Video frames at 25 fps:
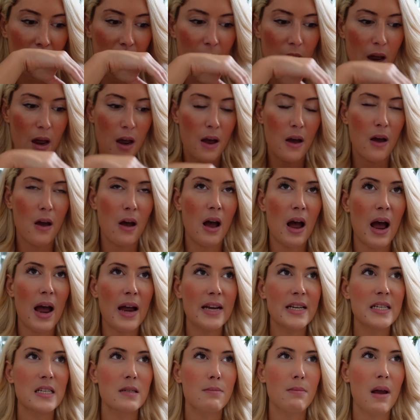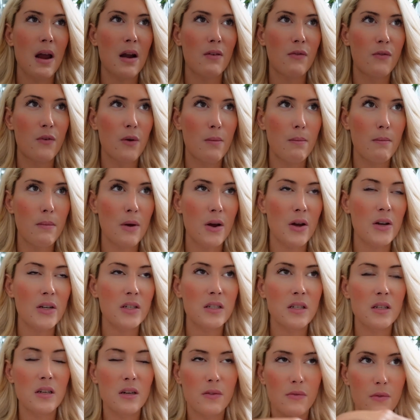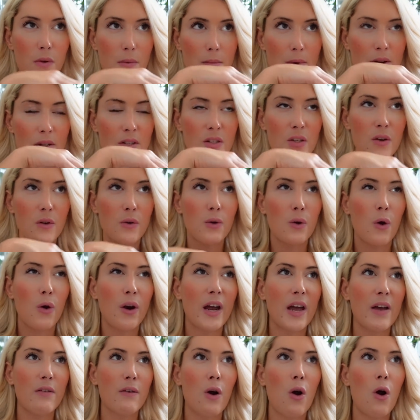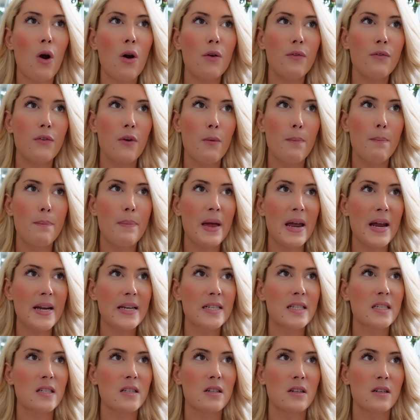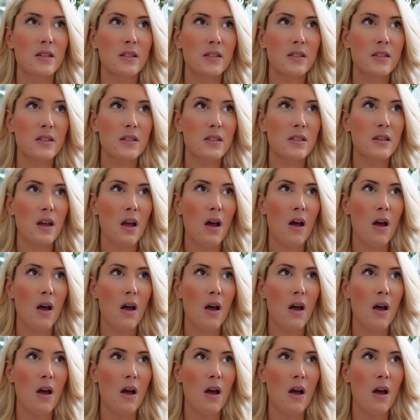I smell the musk, okay, all the base notes,